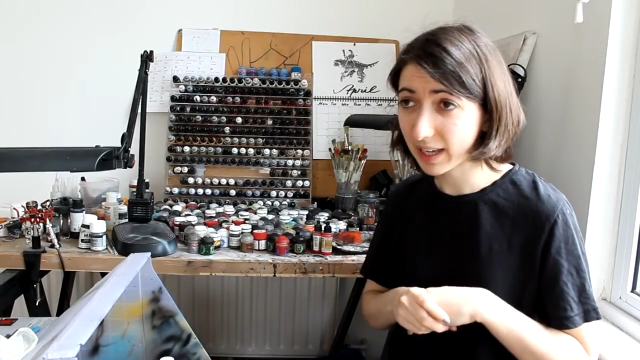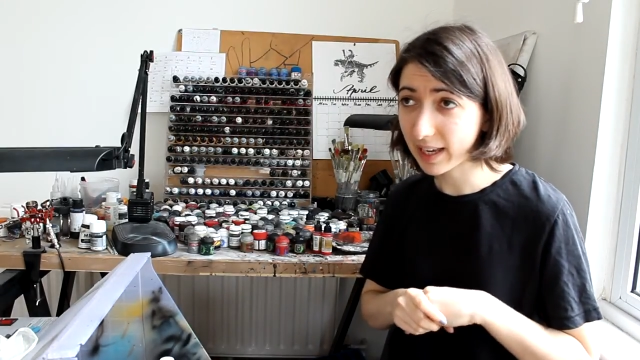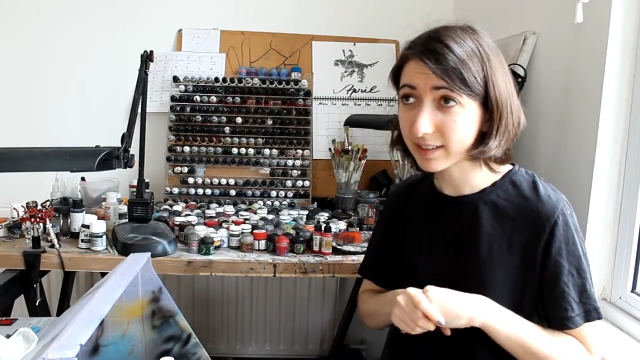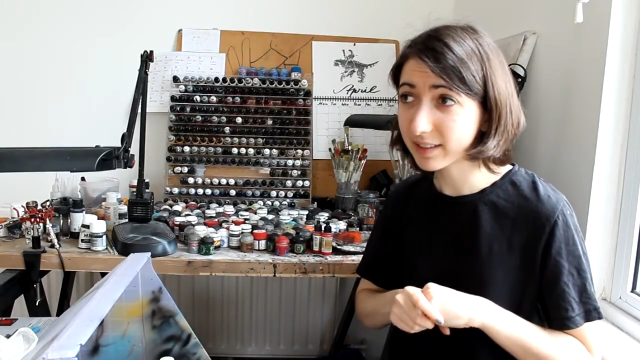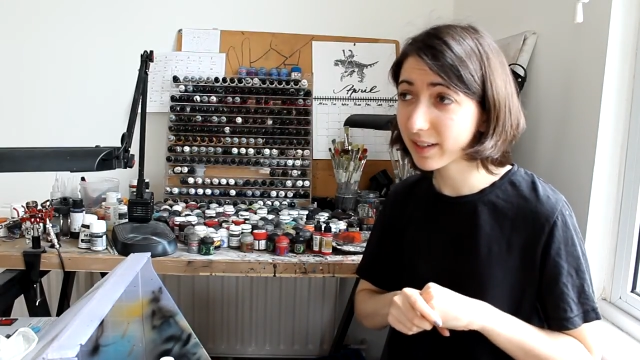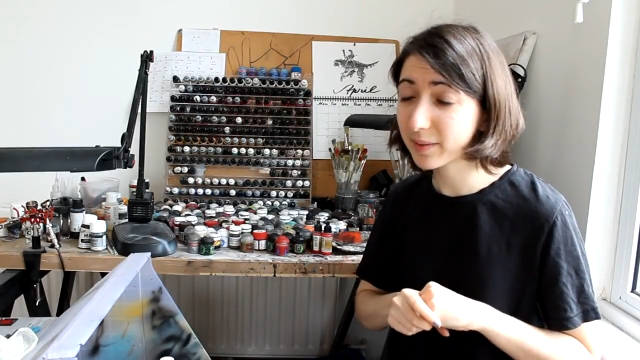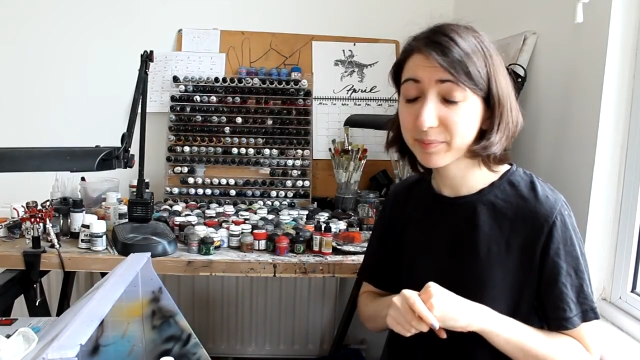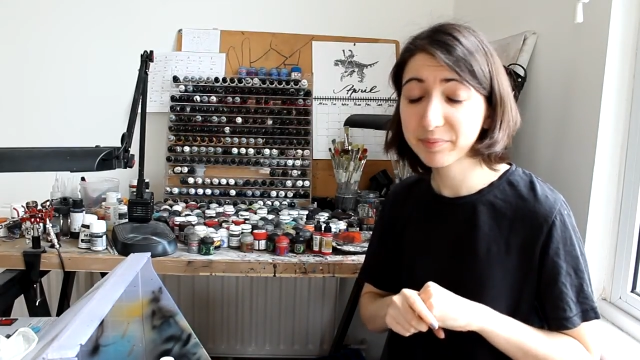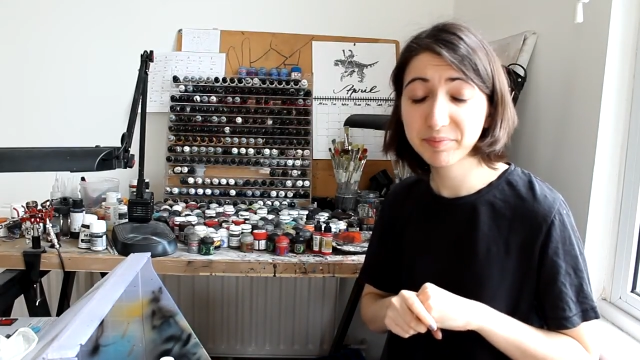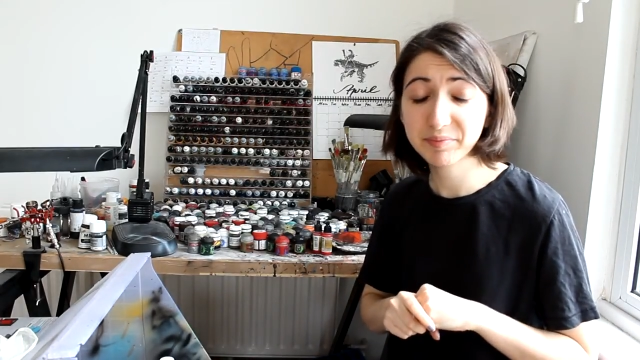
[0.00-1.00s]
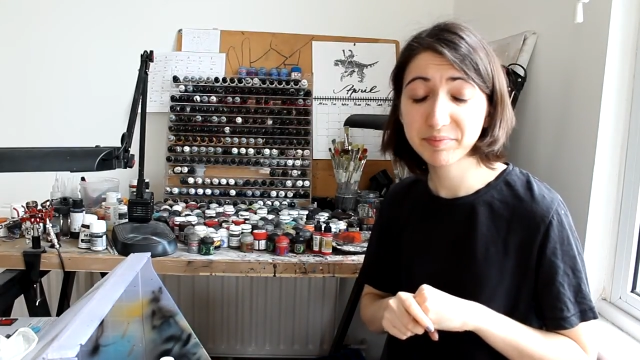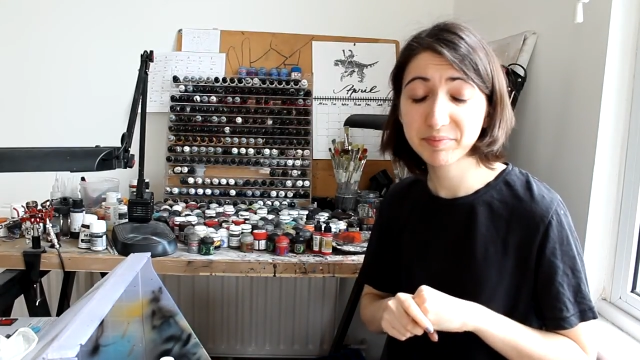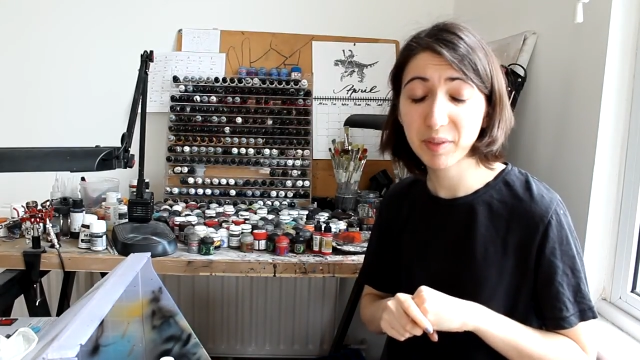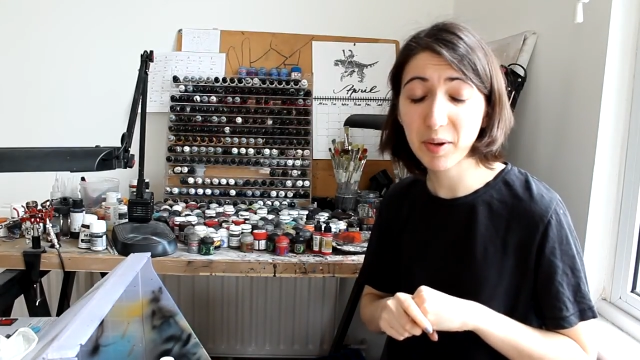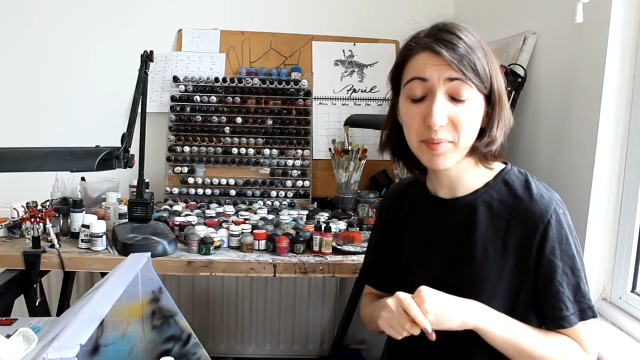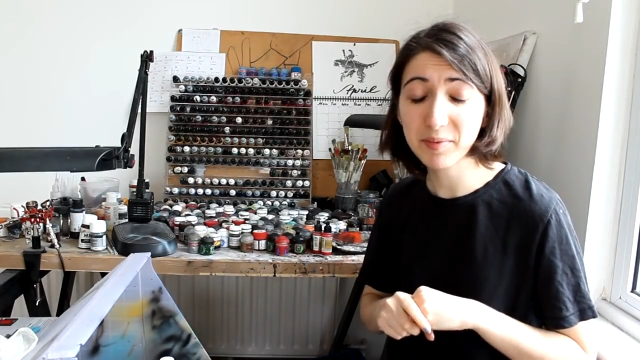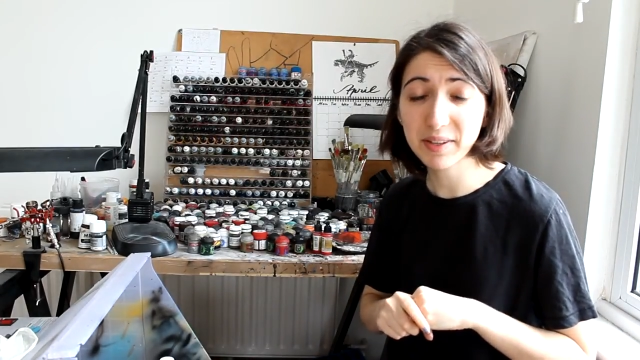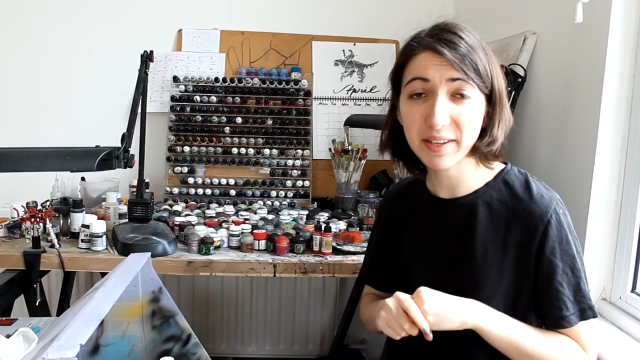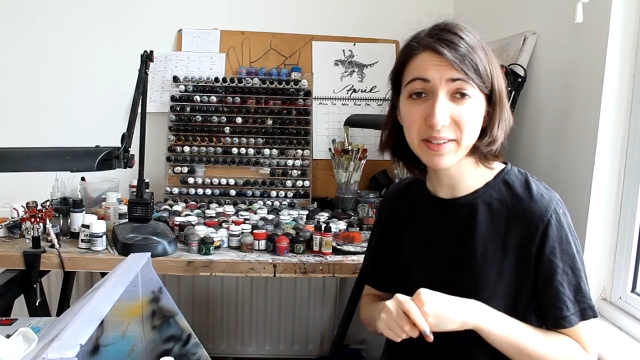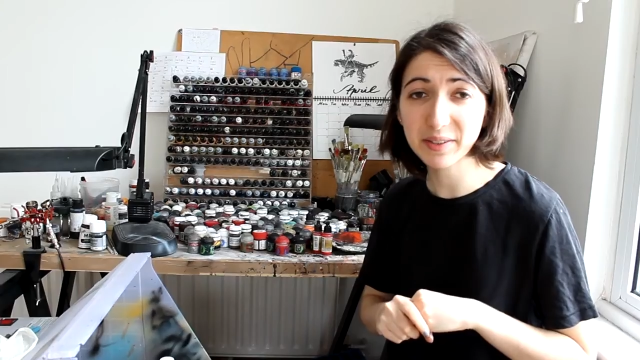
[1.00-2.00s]
And
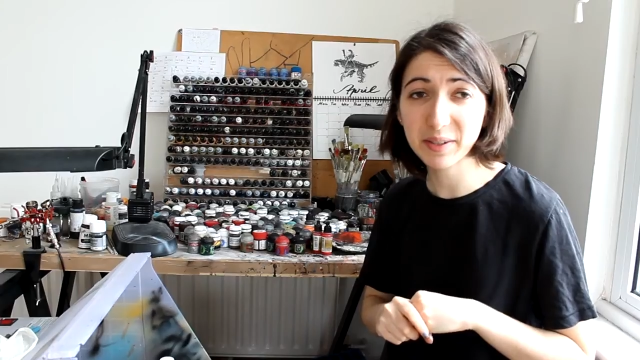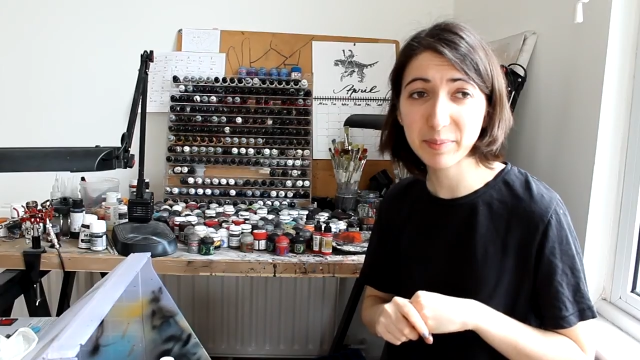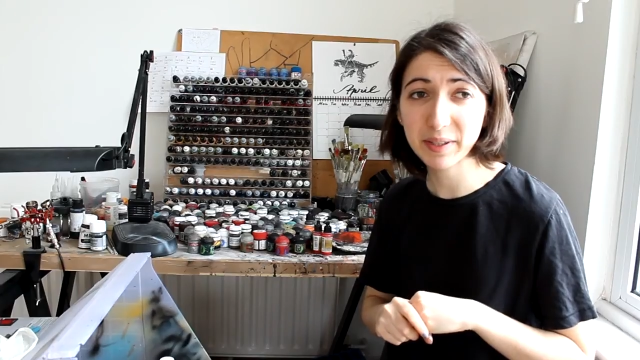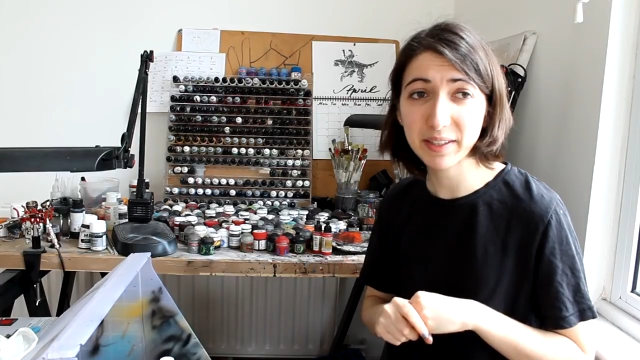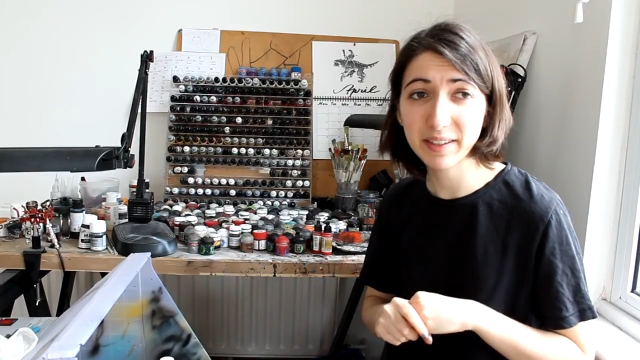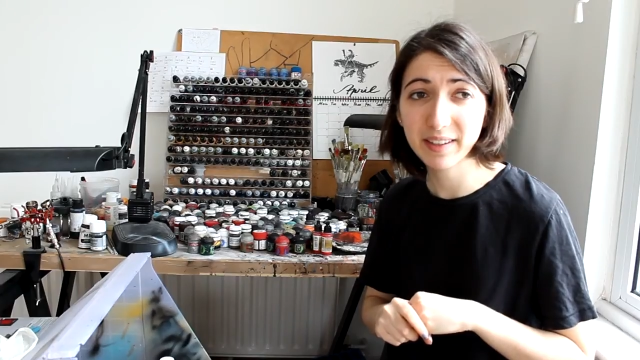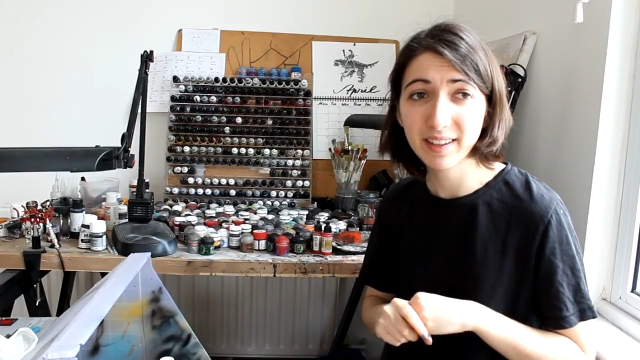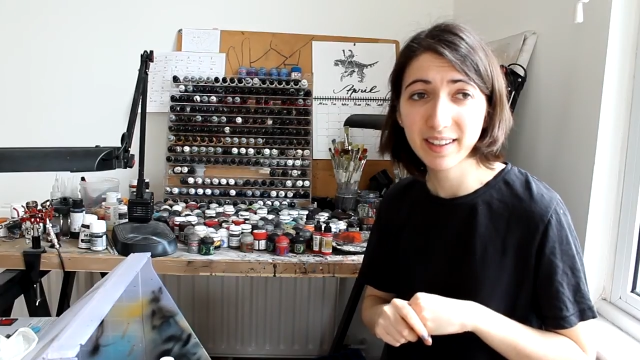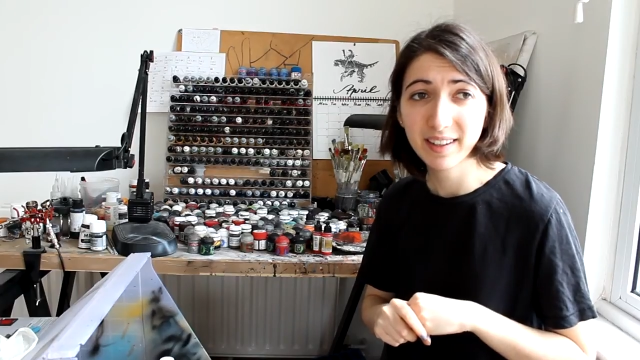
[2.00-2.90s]
hopefully that's going to be